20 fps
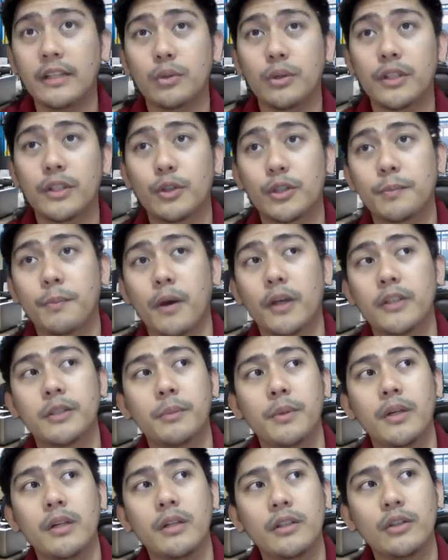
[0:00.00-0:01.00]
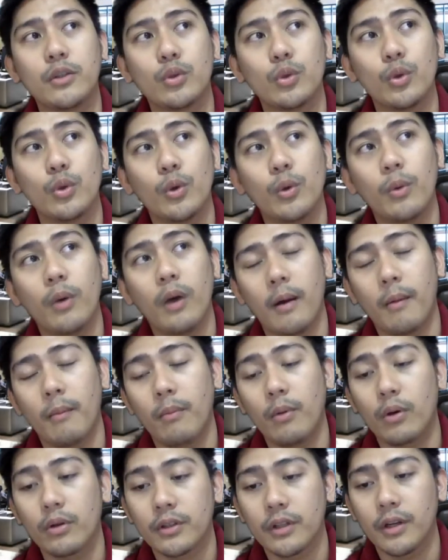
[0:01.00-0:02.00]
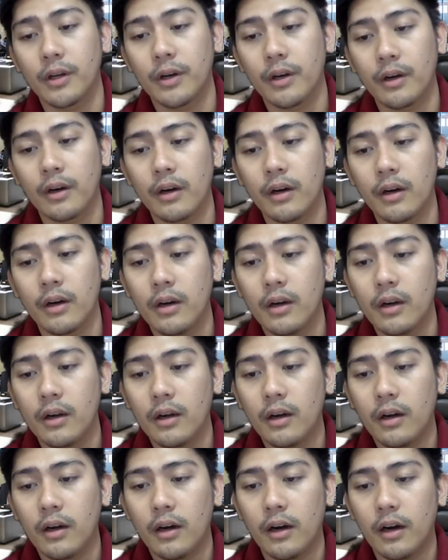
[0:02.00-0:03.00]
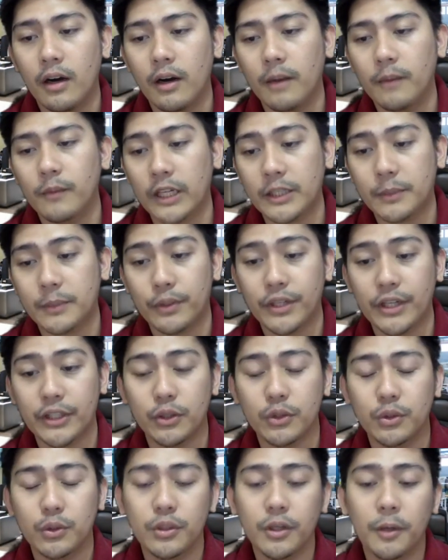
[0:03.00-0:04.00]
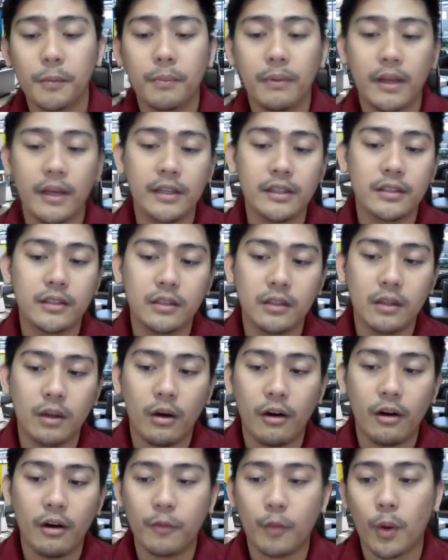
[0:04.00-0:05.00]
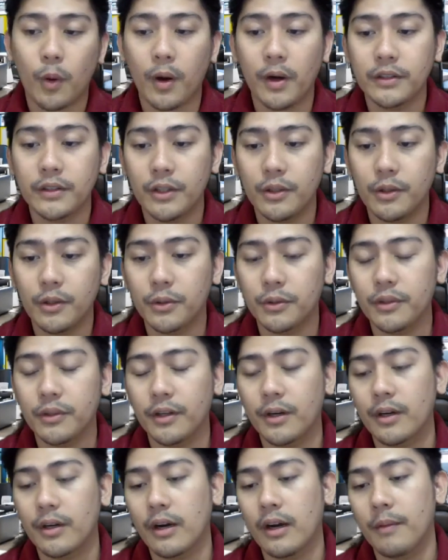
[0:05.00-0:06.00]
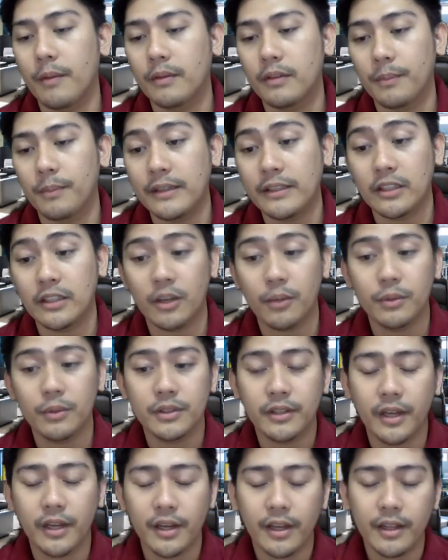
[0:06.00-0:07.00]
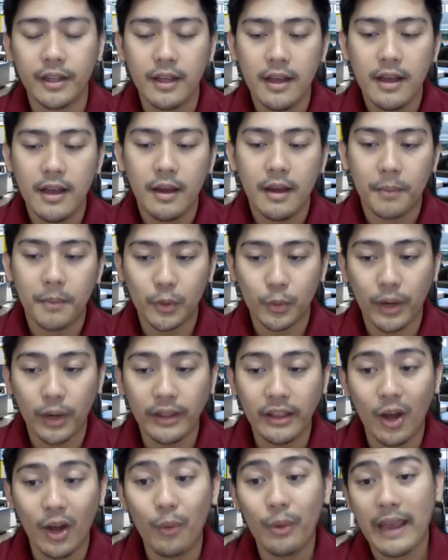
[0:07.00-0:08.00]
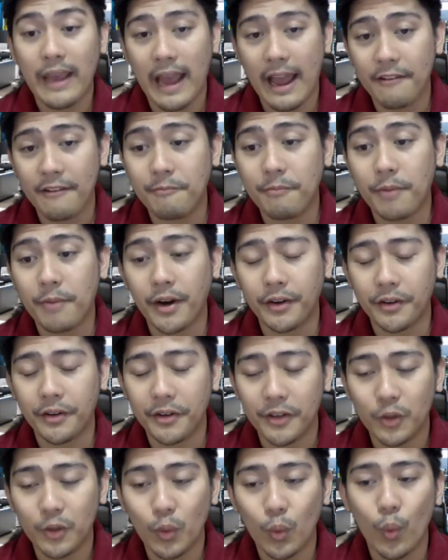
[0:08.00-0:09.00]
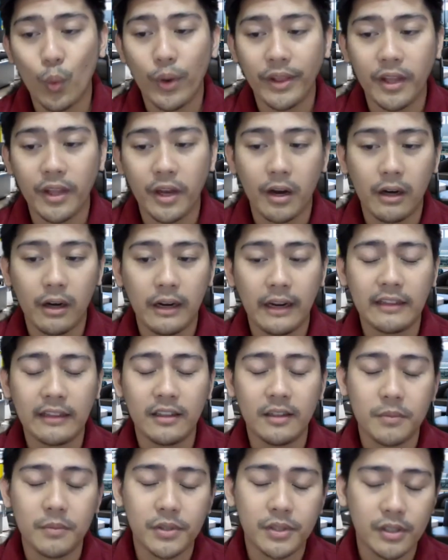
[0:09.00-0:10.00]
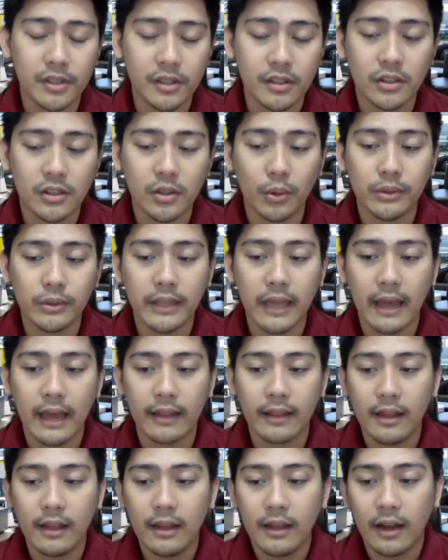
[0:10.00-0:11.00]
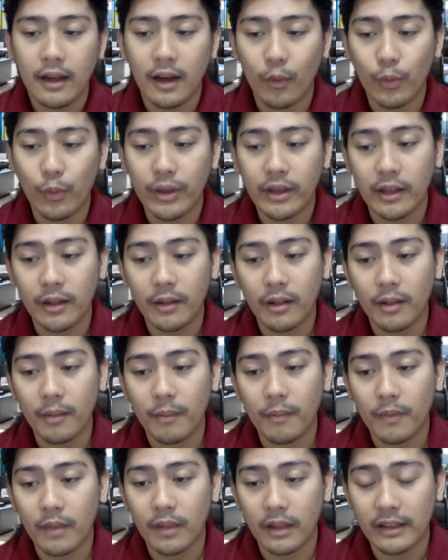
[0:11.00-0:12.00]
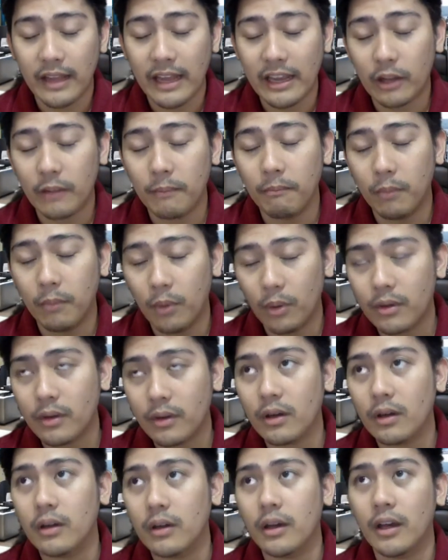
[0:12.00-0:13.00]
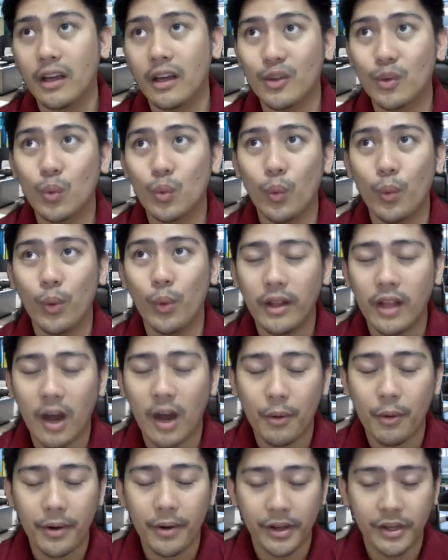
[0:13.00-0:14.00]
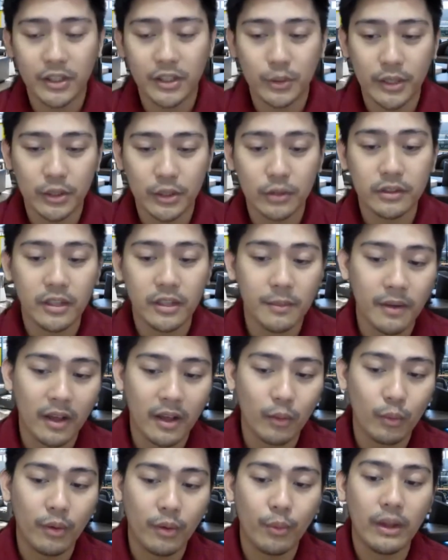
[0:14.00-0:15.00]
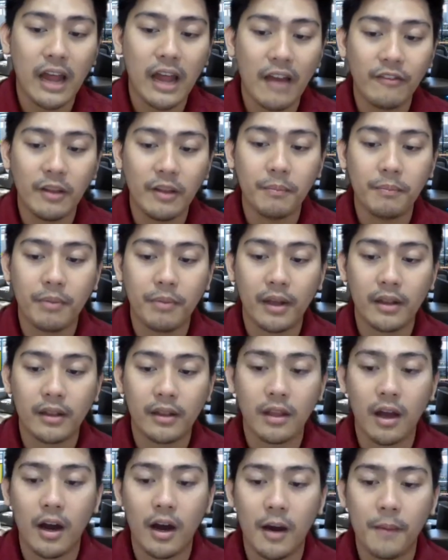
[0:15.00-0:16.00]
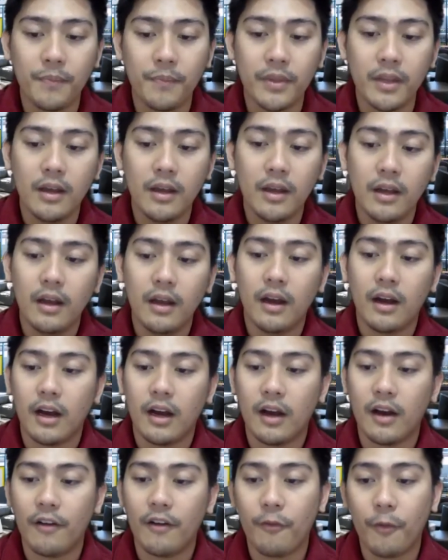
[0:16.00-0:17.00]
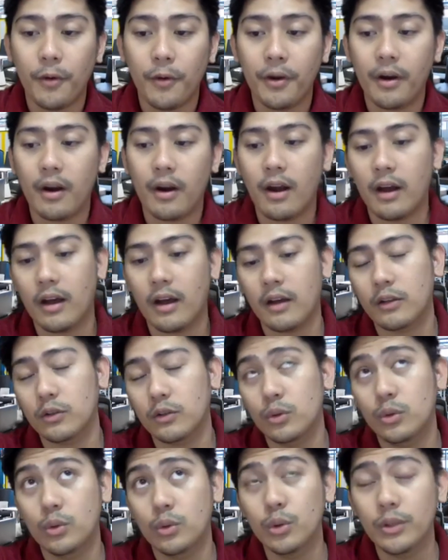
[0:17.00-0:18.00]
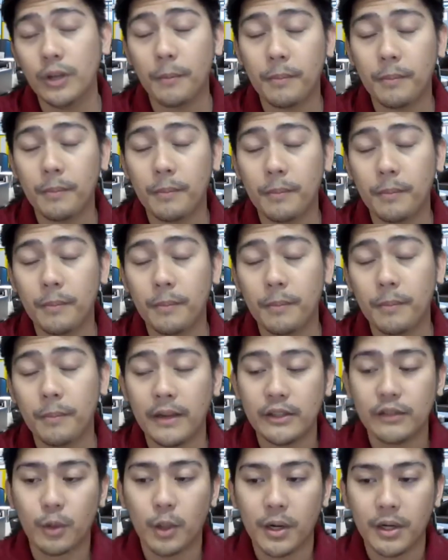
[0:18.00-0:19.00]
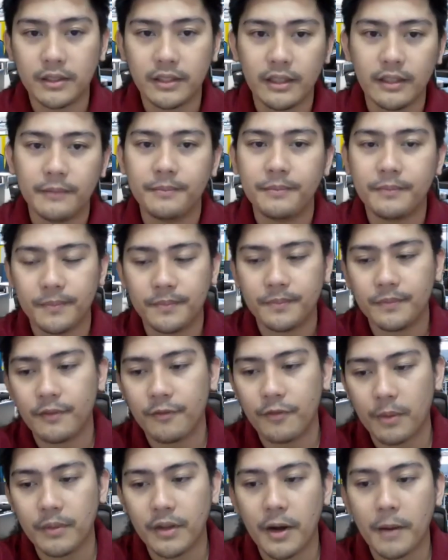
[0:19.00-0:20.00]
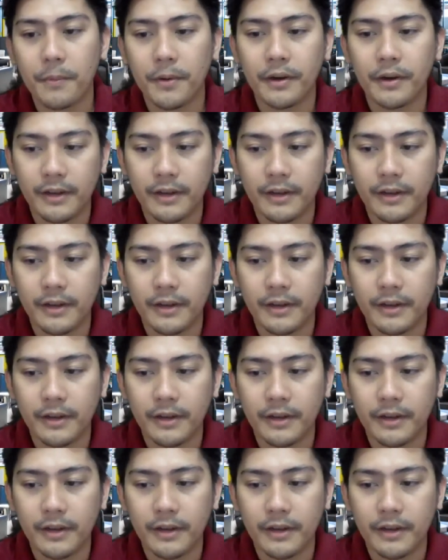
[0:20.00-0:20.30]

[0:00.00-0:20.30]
student's responsibility to uh, book their um, transportation to their place of quarantine or to their uh, the place that they would stay in. But right now we have partnered with airline limousine so that uh, we can they can book it with our registration team and we will have them picked up uh, for uh, to their place of quarantine from the airport.